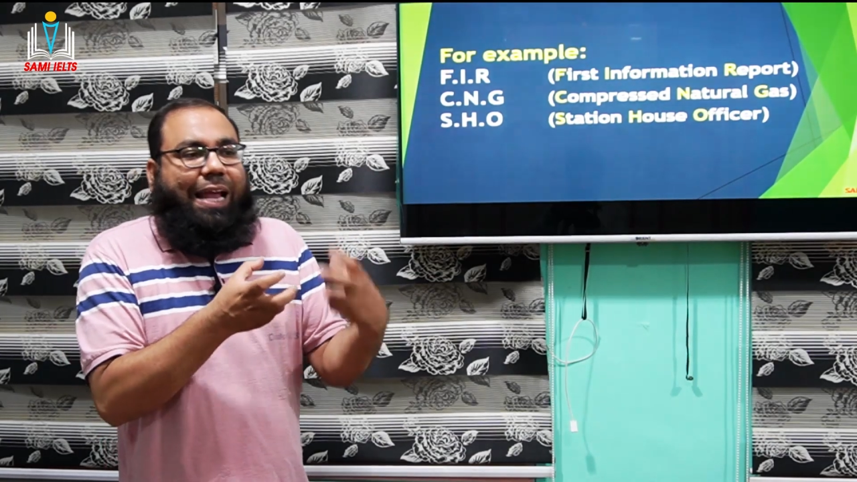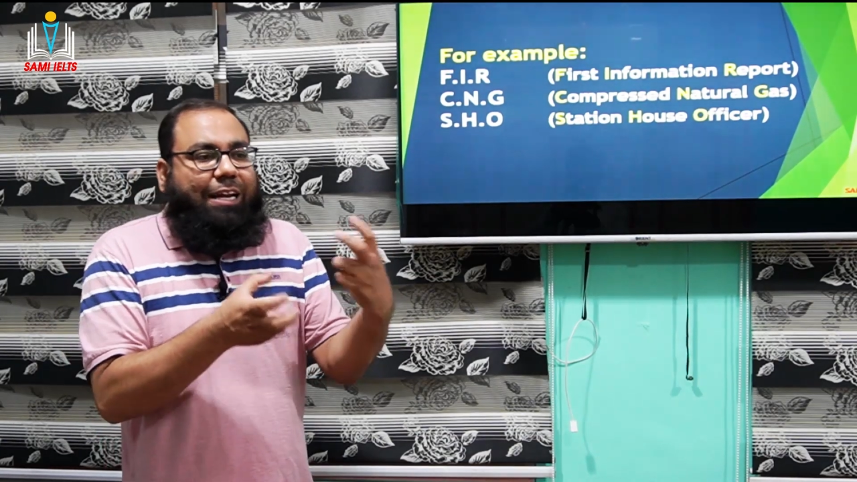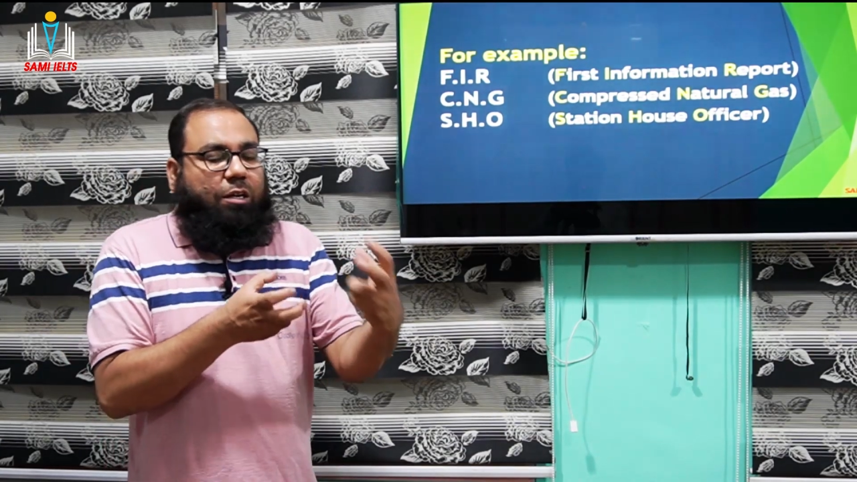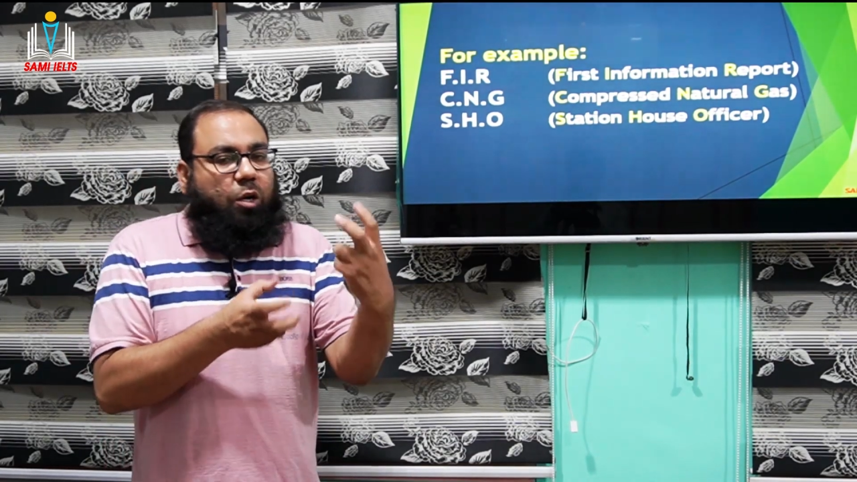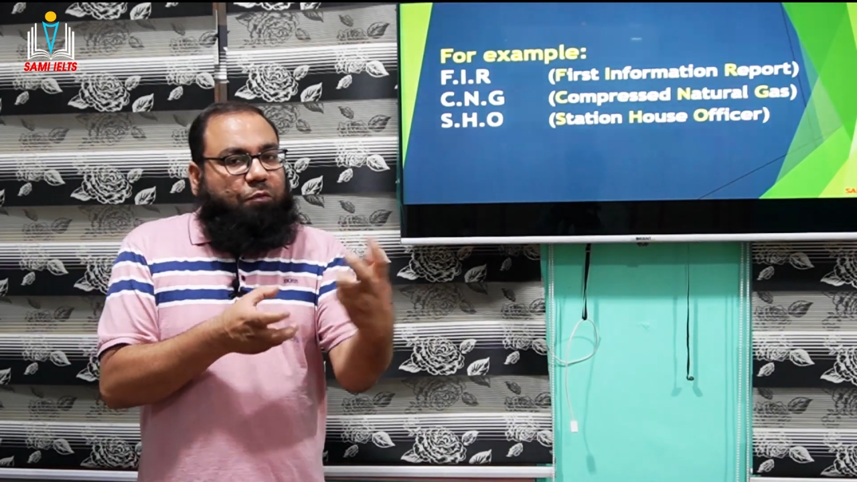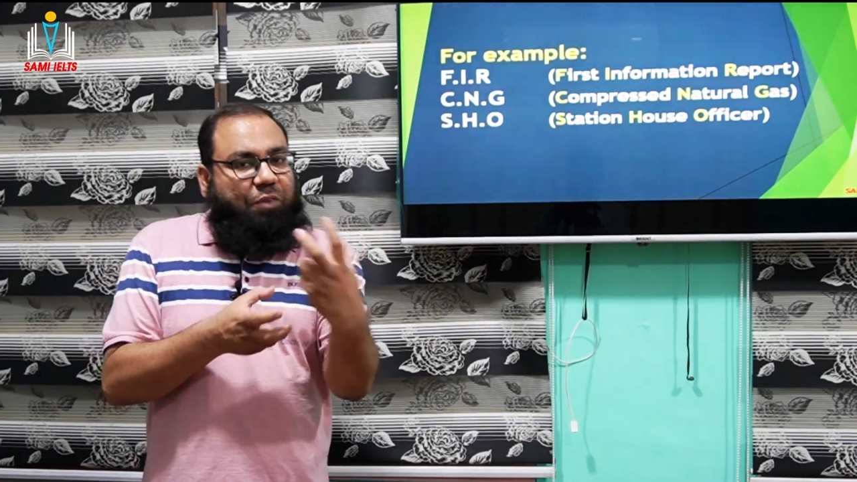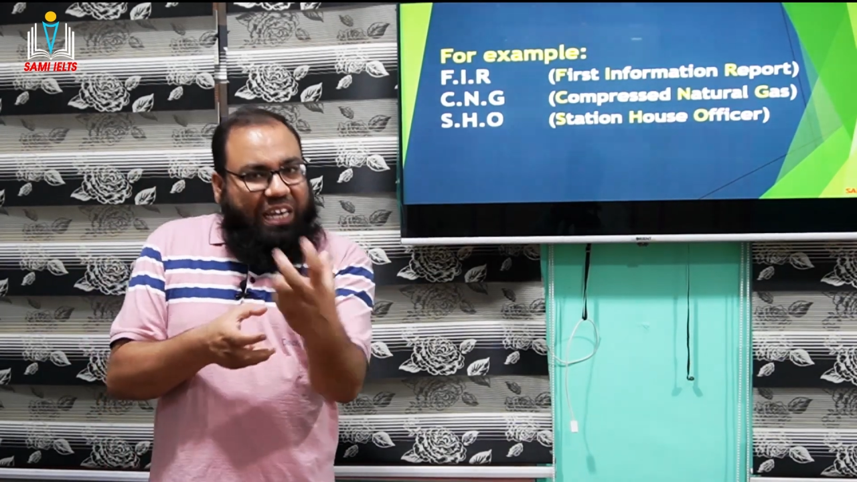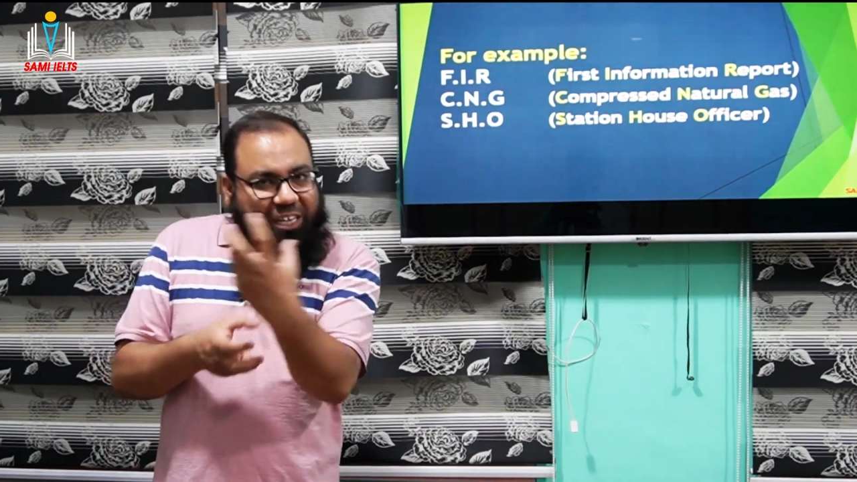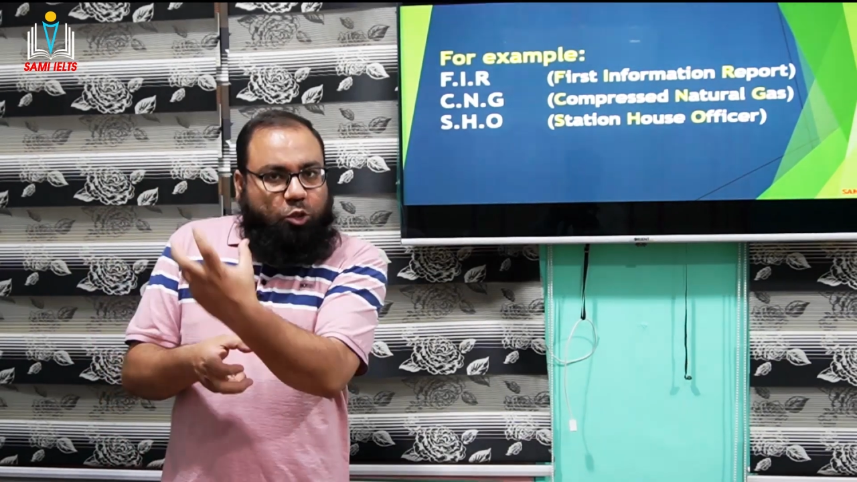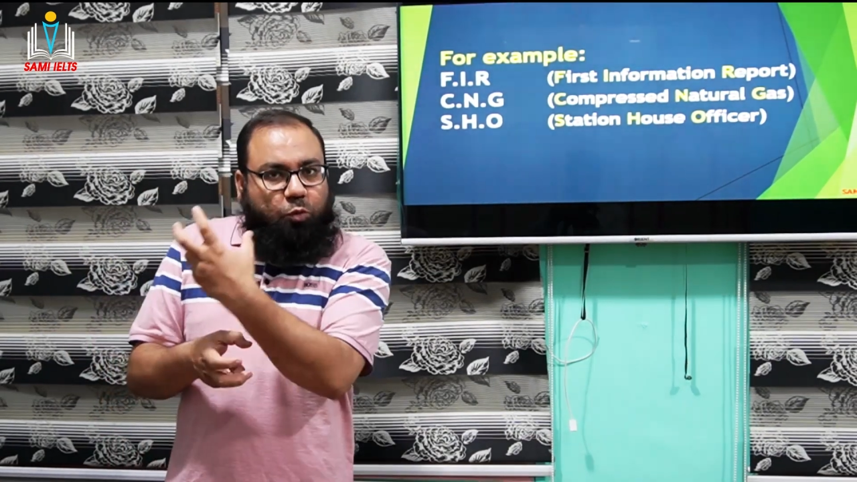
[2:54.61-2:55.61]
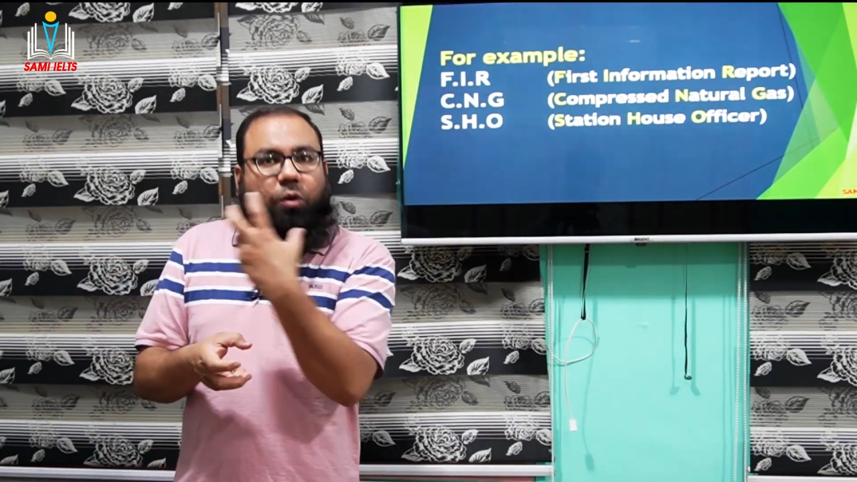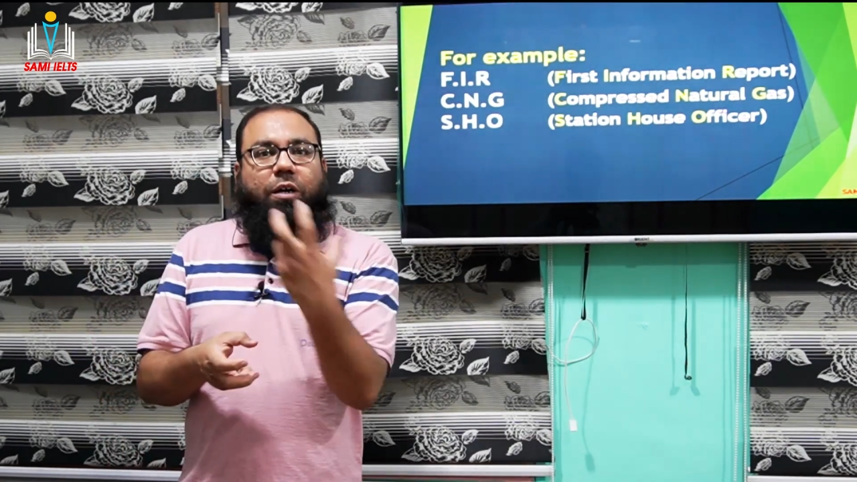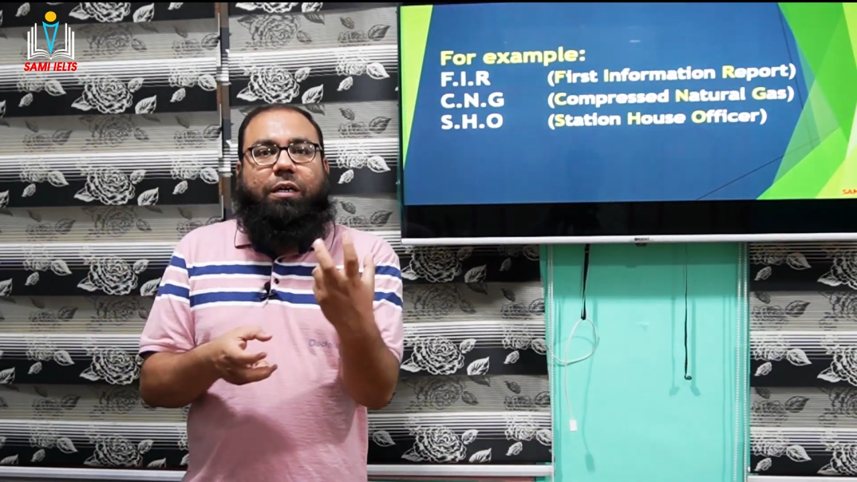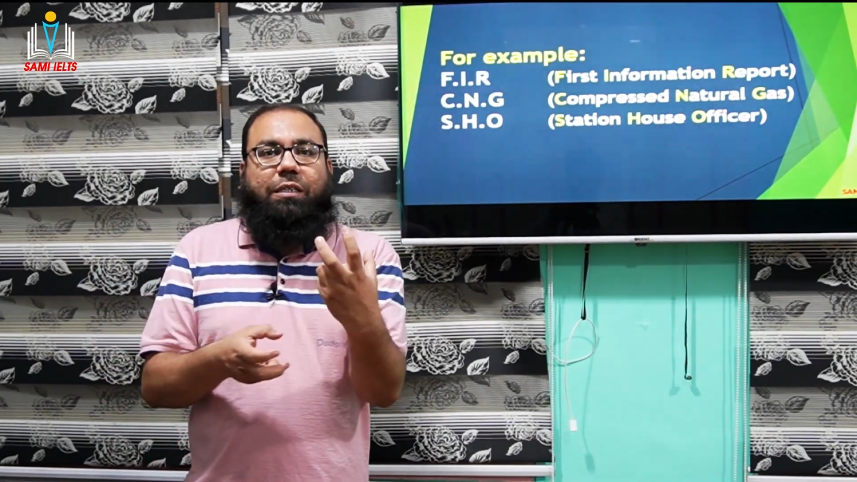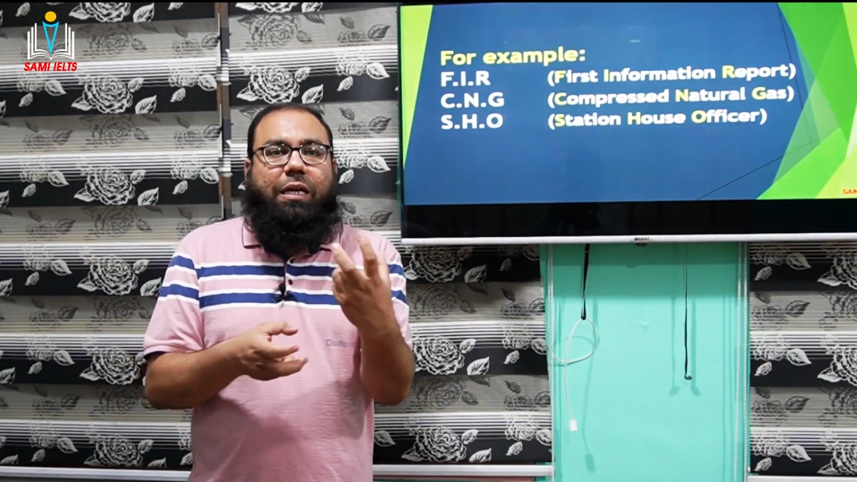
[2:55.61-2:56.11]
letter of each
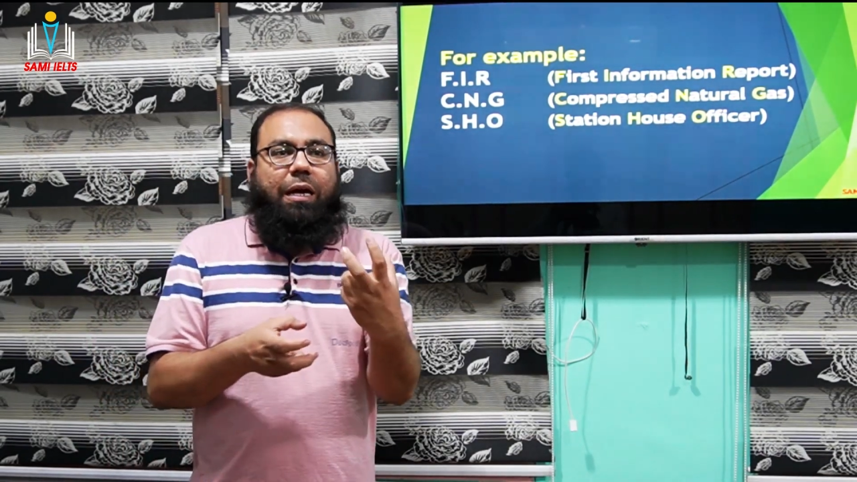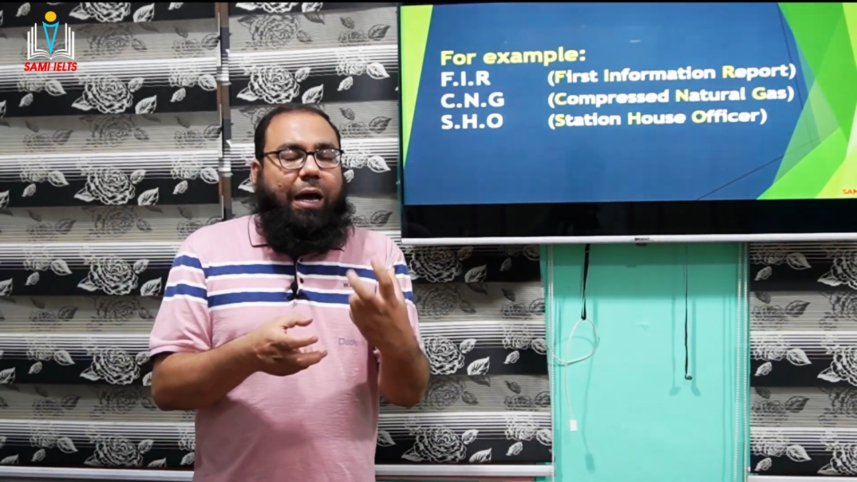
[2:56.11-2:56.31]
word